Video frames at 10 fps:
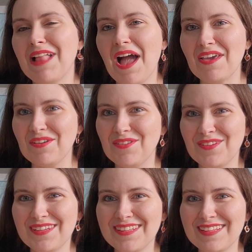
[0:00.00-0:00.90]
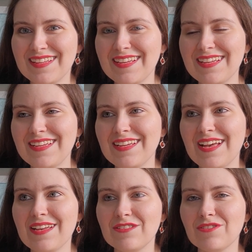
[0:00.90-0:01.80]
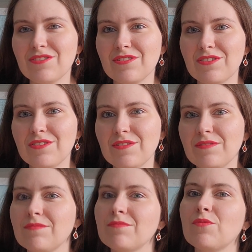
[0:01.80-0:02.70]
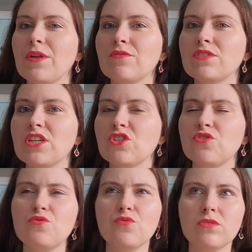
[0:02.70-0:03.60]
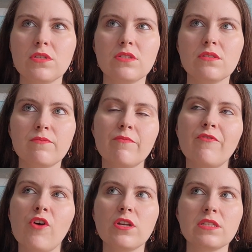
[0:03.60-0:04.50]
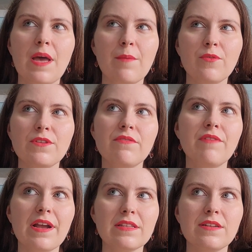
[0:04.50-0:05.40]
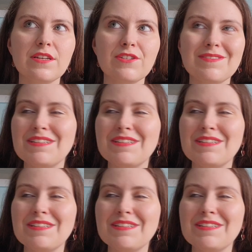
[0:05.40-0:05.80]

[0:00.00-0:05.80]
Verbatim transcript: life, and uh, one of such news is, for example, the fact that I,